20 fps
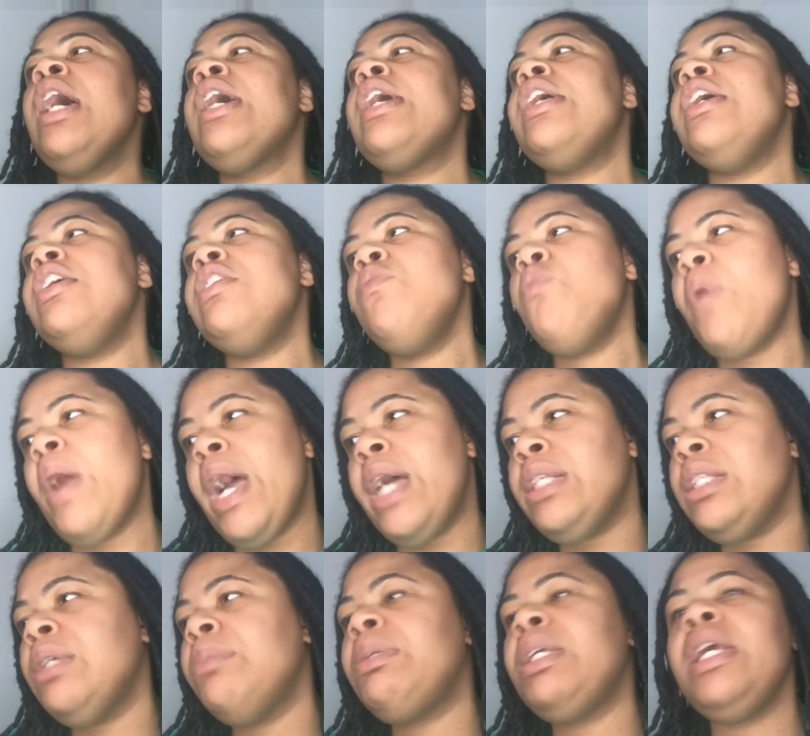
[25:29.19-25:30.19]
He winds
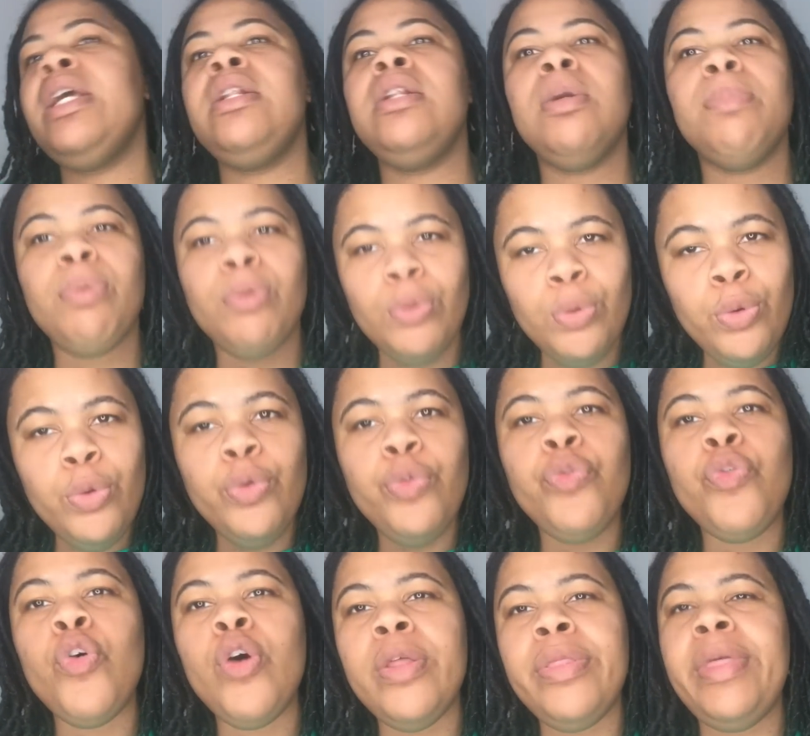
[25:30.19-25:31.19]
up getting approved
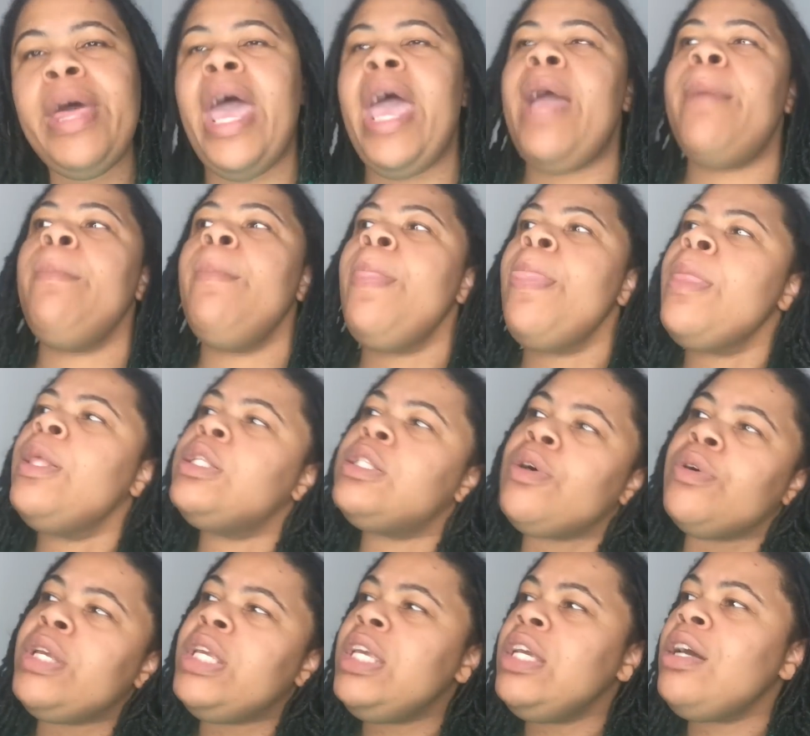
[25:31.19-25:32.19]
for that. So
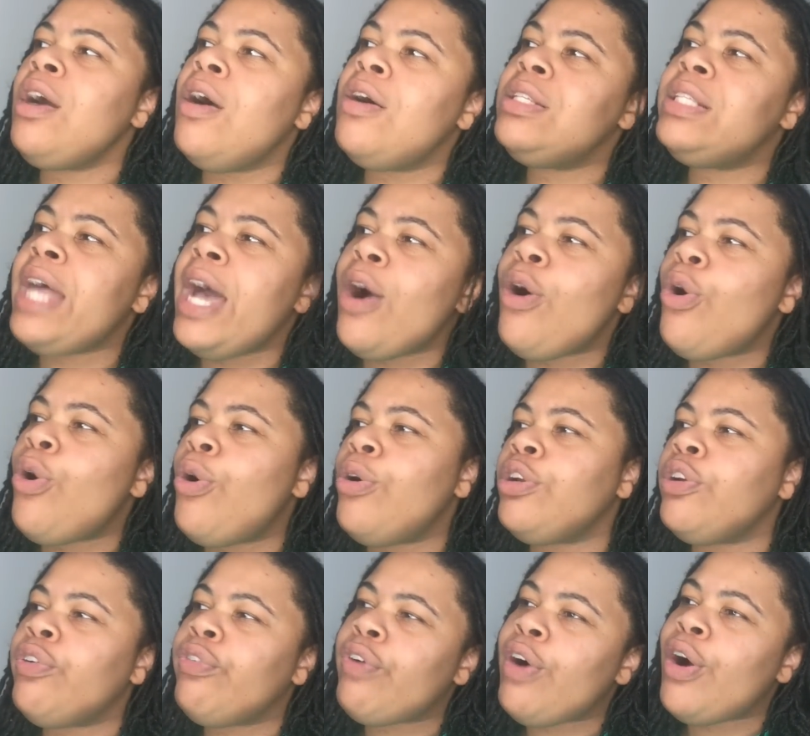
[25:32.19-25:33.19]
he goes out on
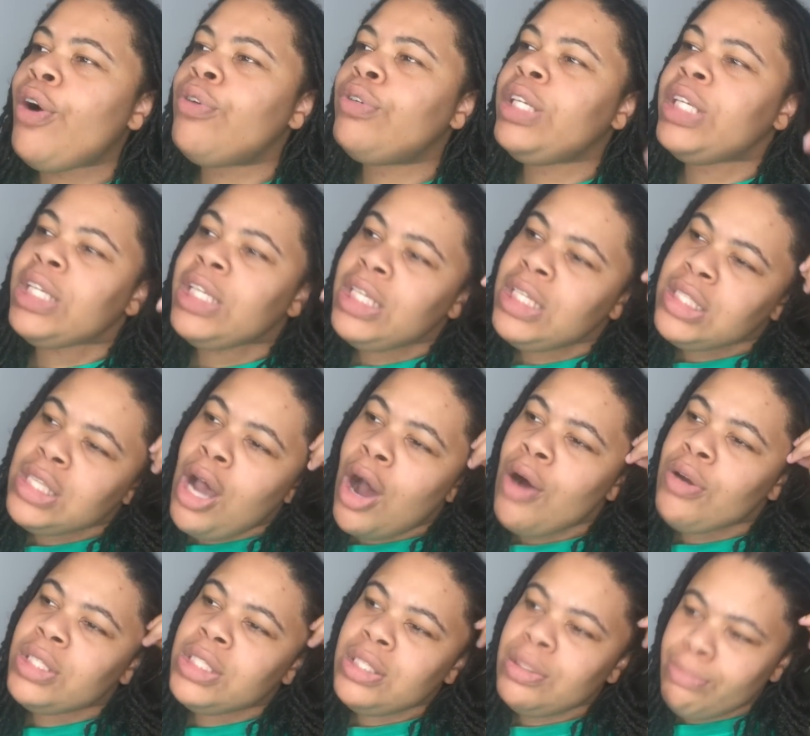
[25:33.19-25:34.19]
the phone and he
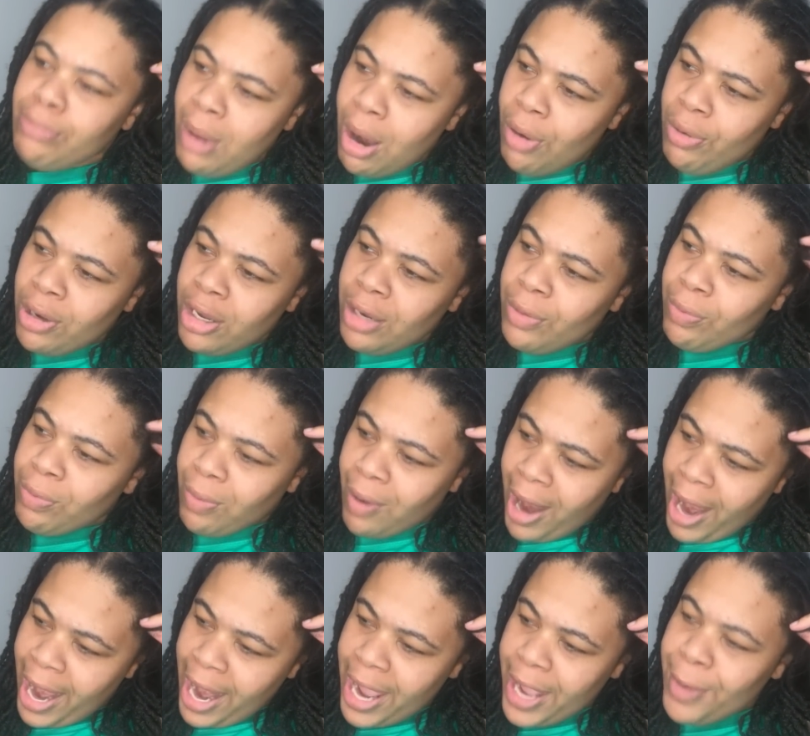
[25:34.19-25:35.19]
talks to Mocha,
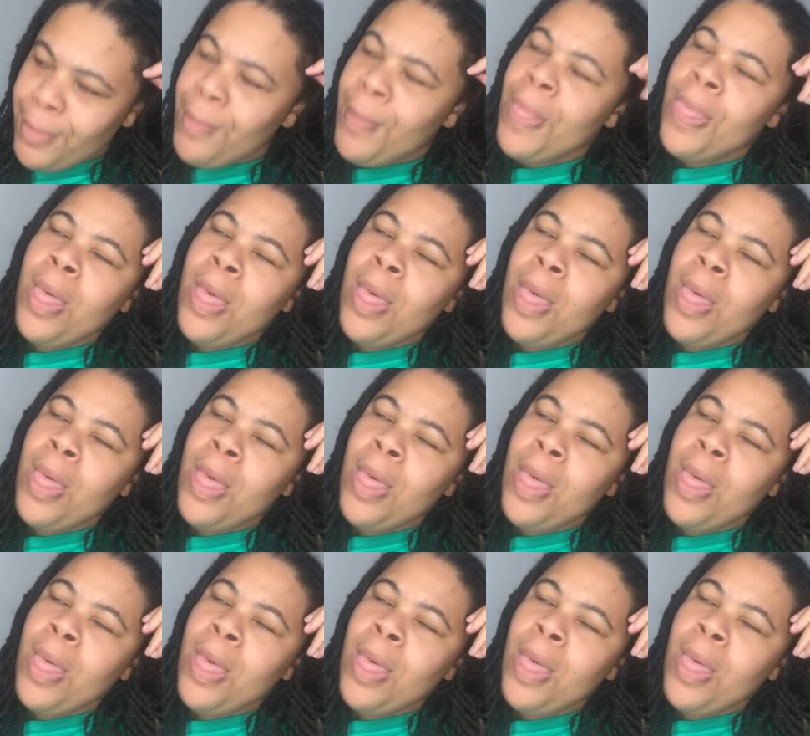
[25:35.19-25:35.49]
right?